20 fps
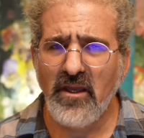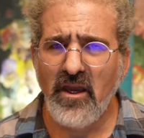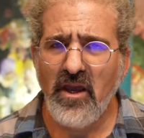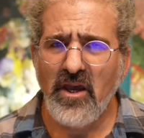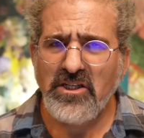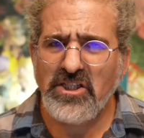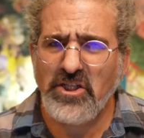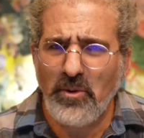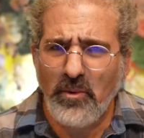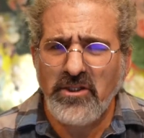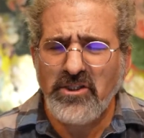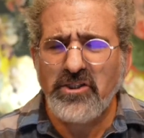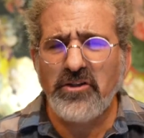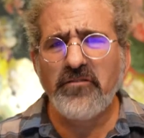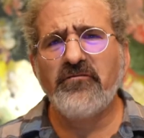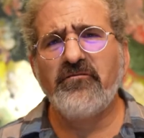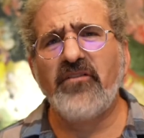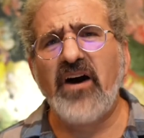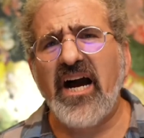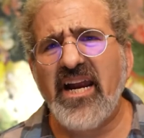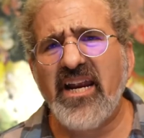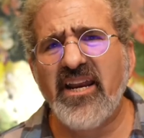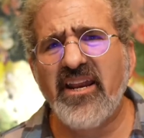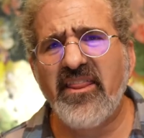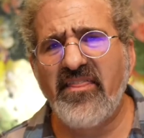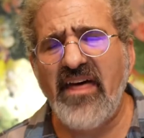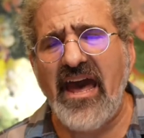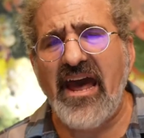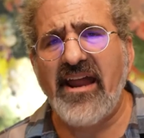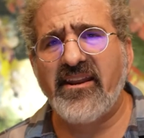So once you find
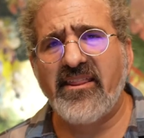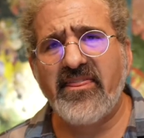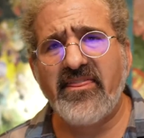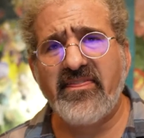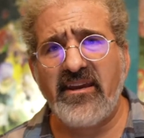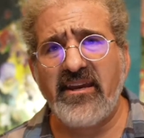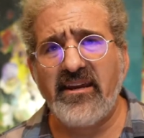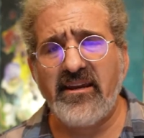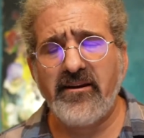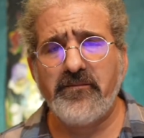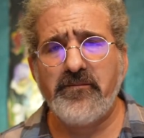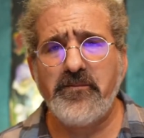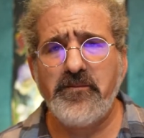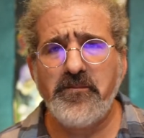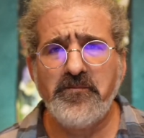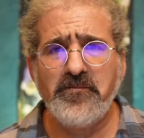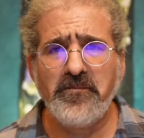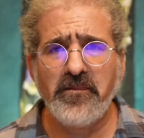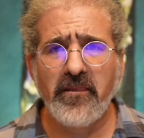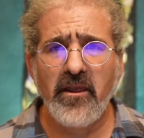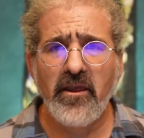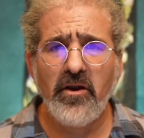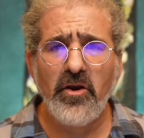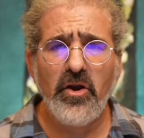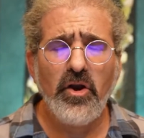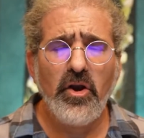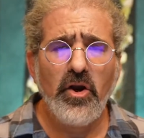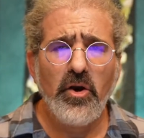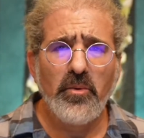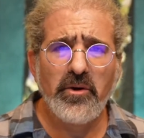that thing,
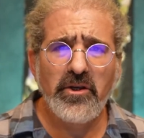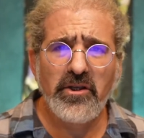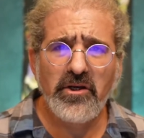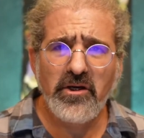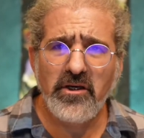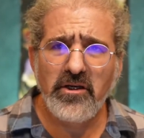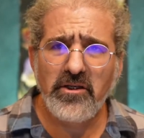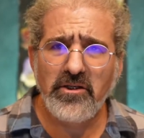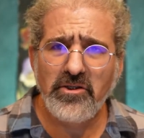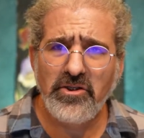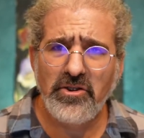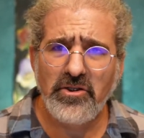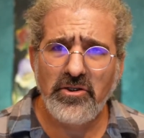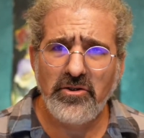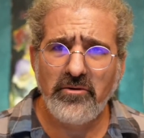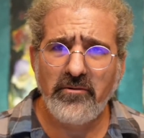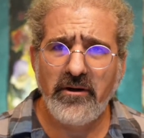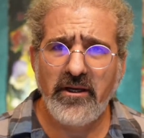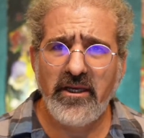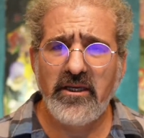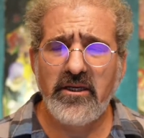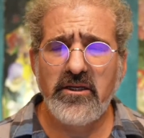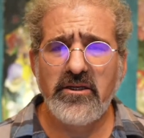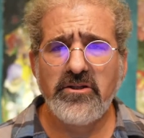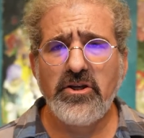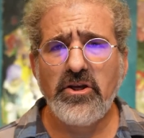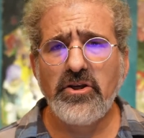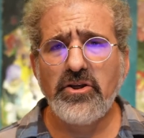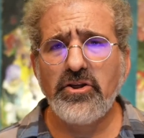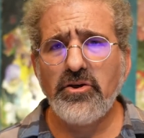what you're going to do
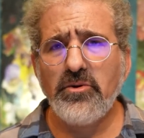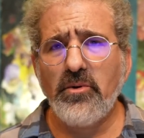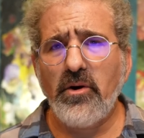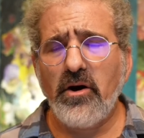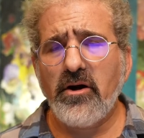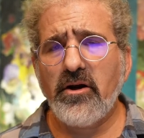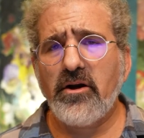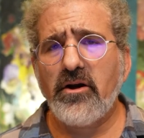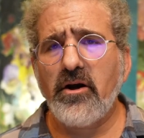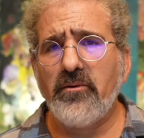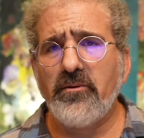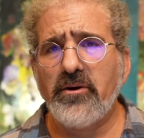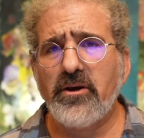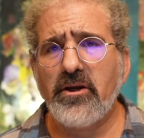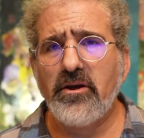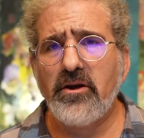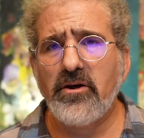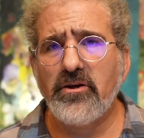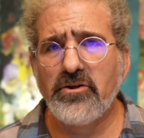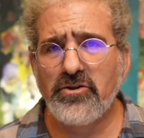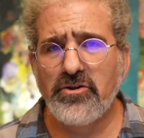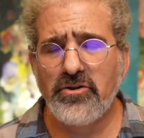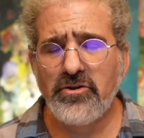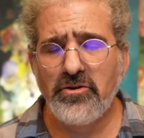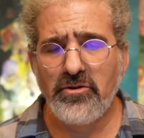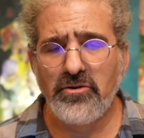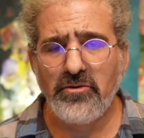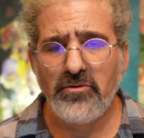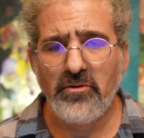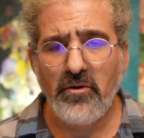is you are going
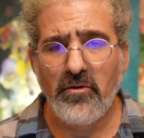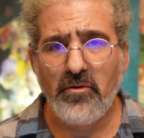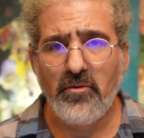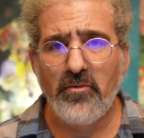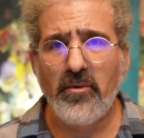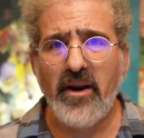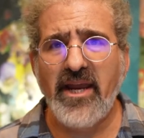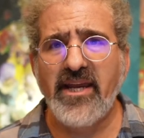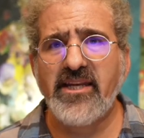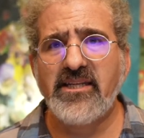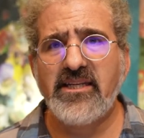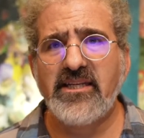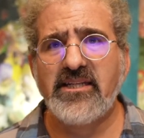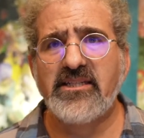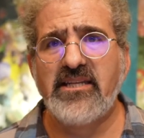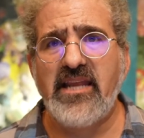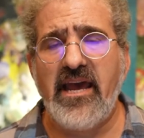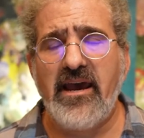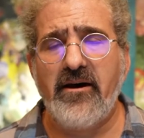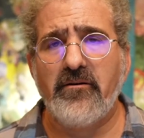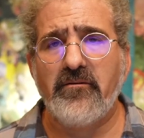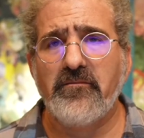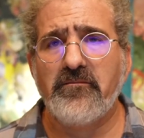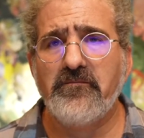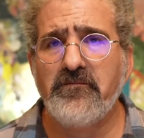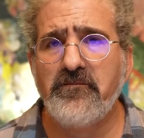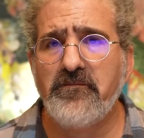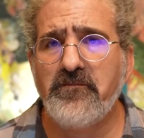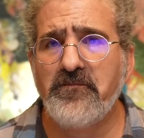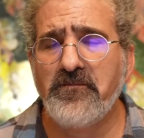to write it down.
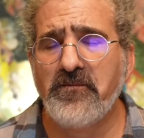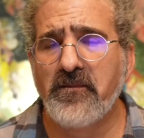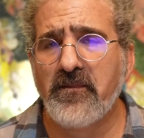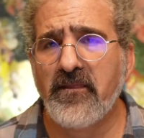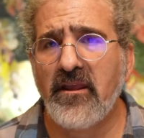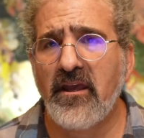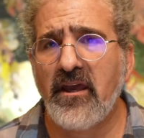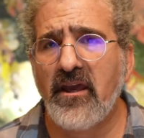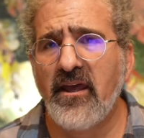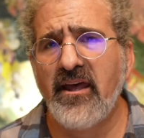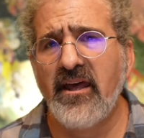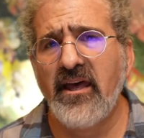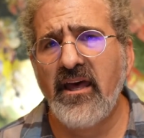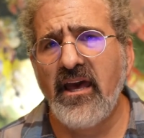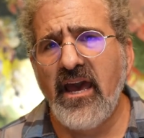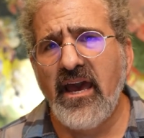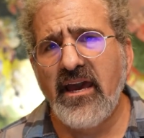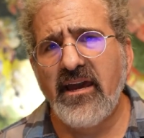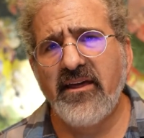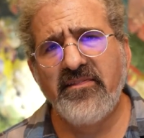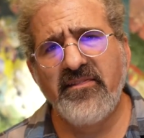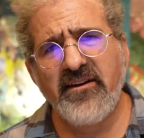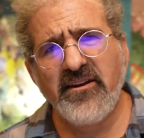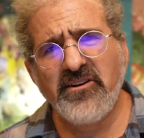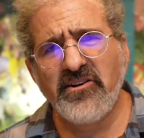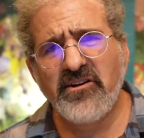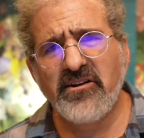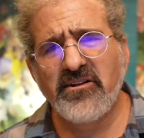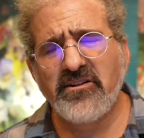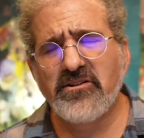And then you're
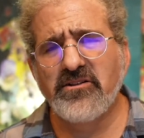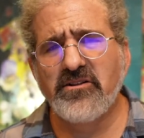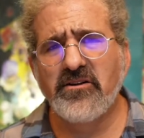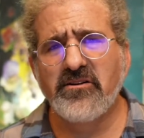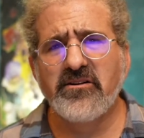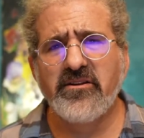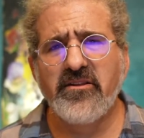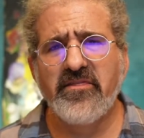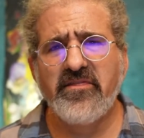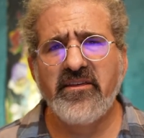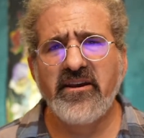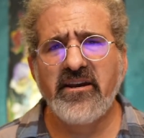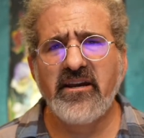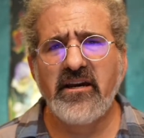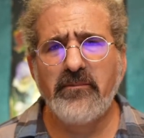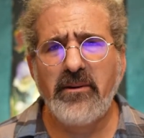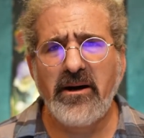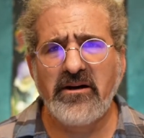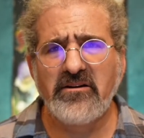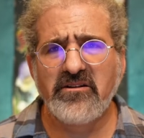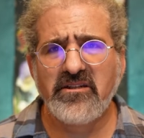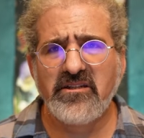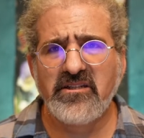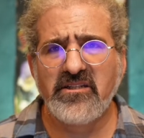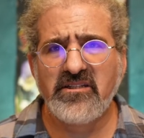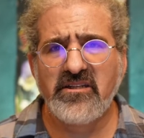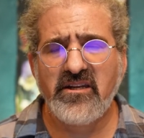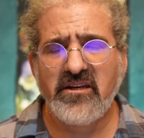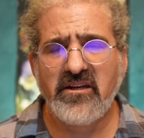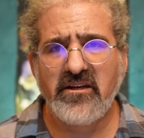going to start to think about
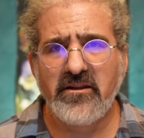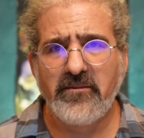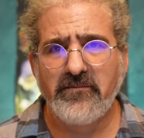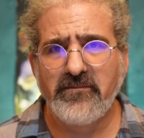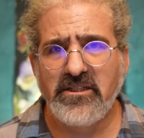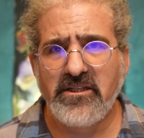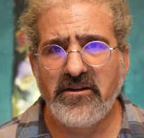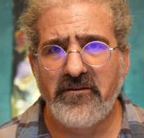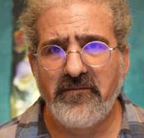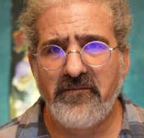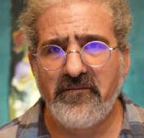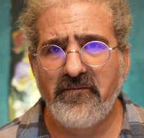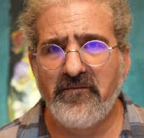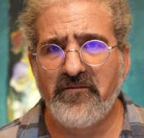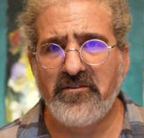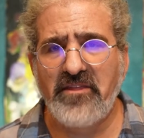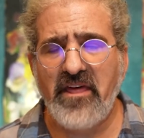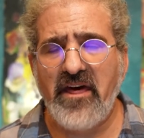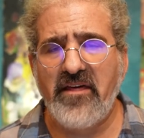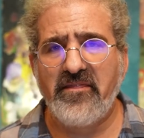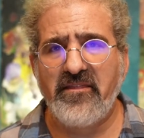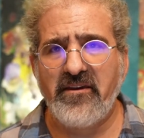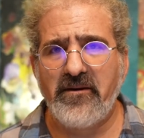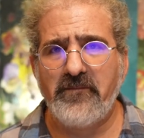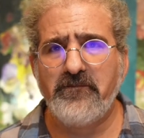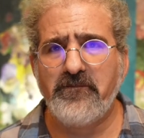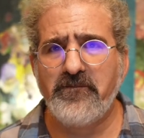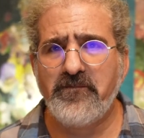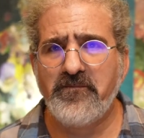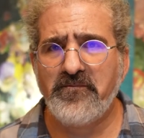synonyms for that theme.
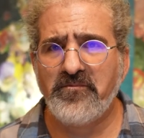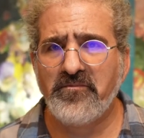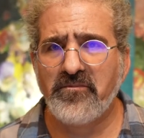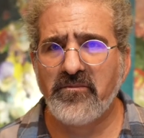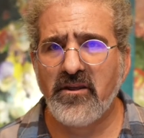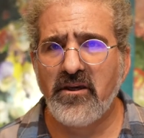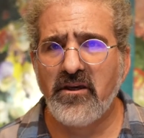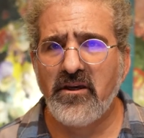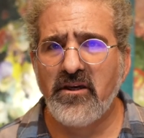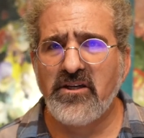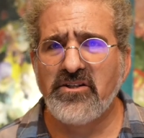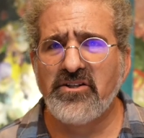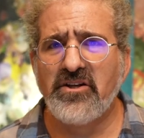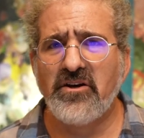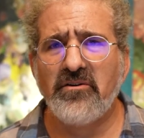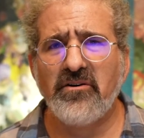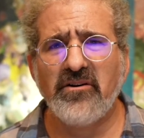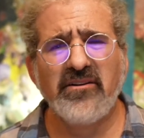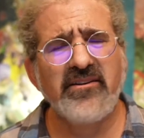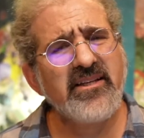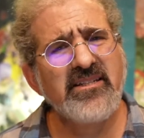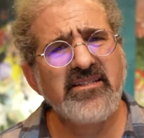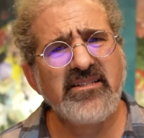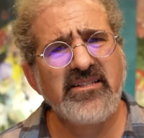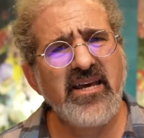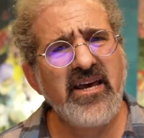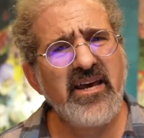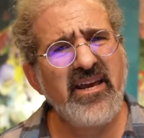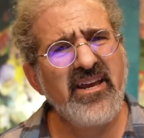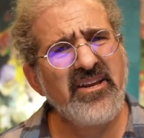So let's
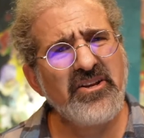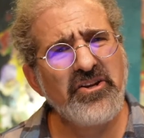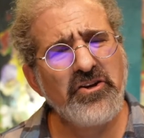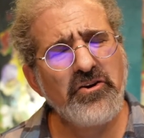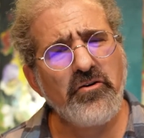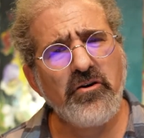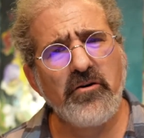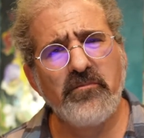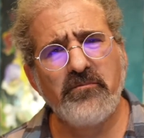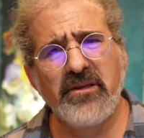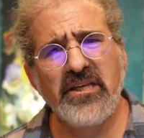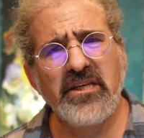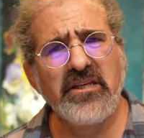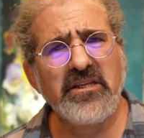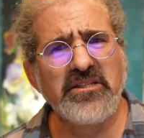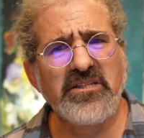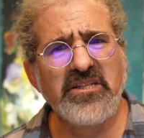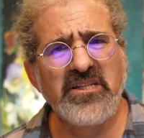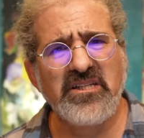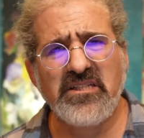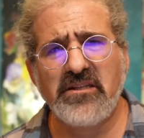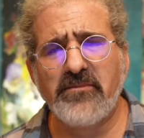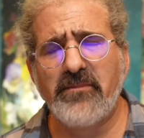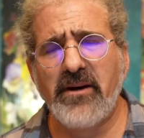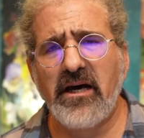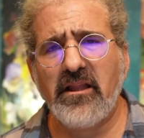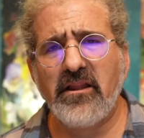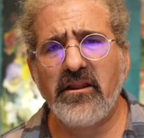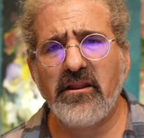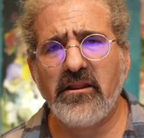say your piece is
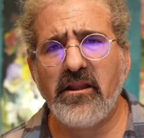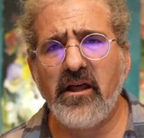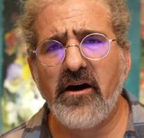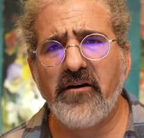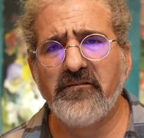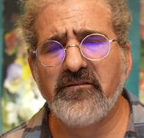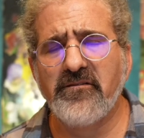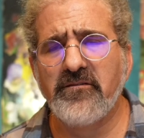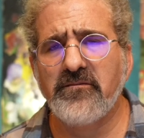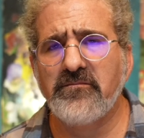about love,